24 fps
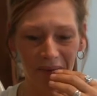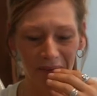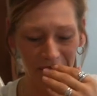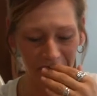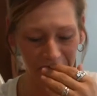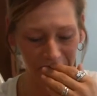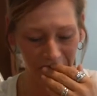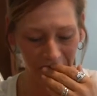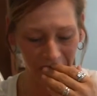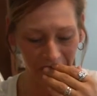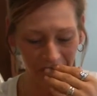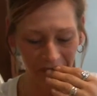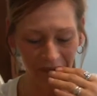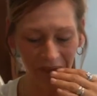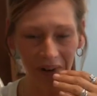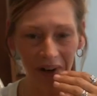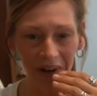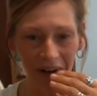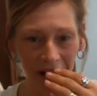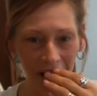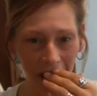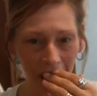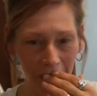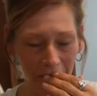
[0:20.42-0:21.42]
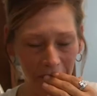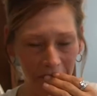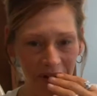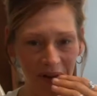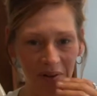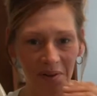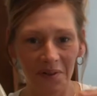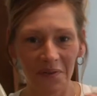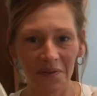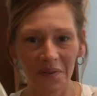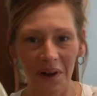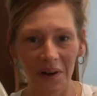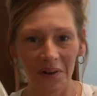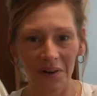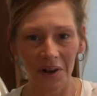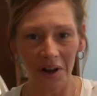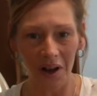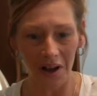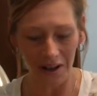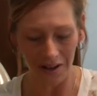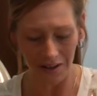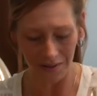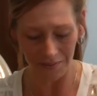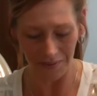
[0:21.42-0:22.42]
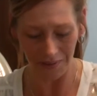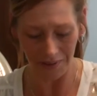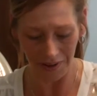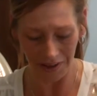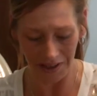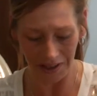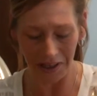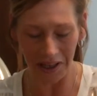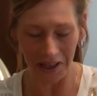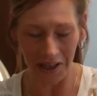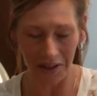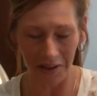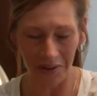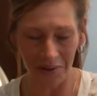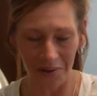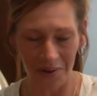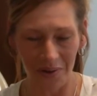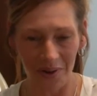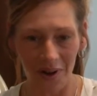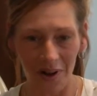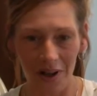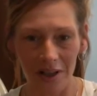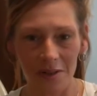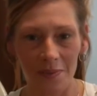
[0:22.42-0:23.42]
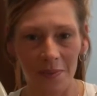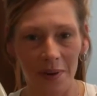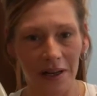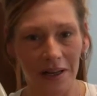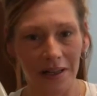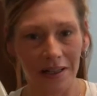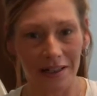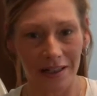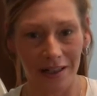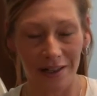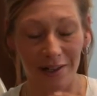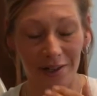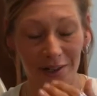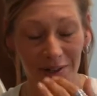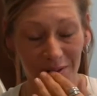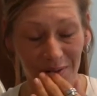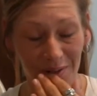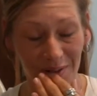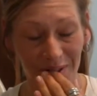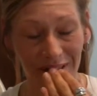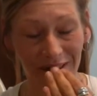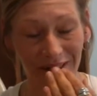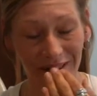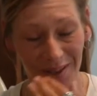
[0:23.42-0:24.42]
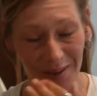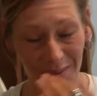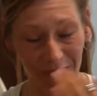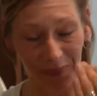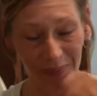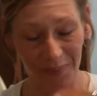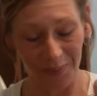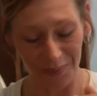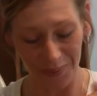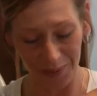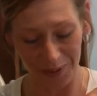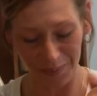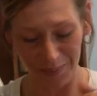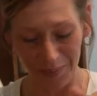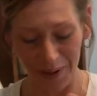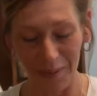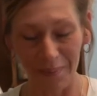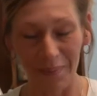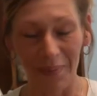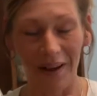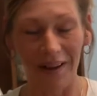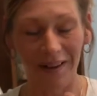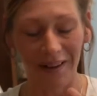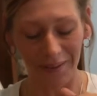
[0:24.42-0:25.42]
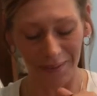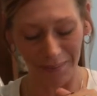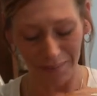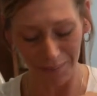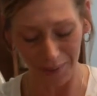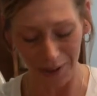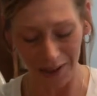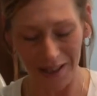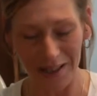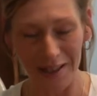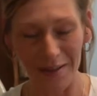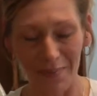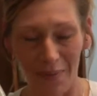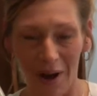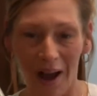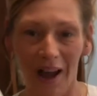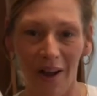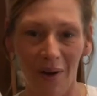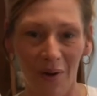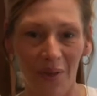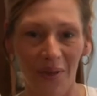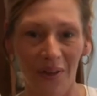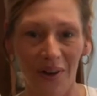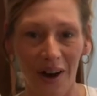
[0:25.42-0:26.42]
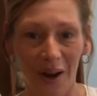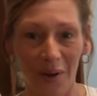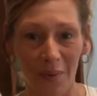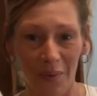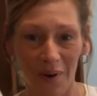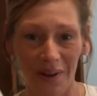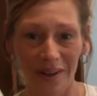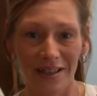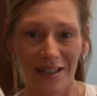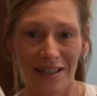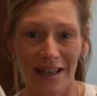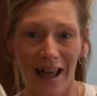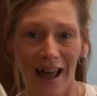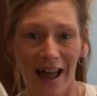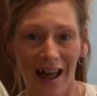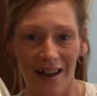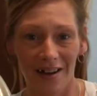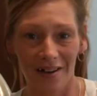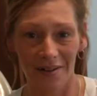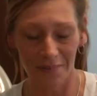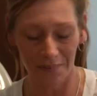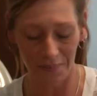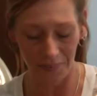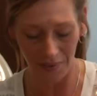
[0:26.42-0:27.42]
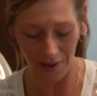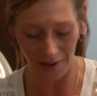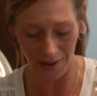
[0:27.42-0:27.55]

So I'm very happy to have found Cancun Cosmetic Dentistry to bring me back my smile that I once had.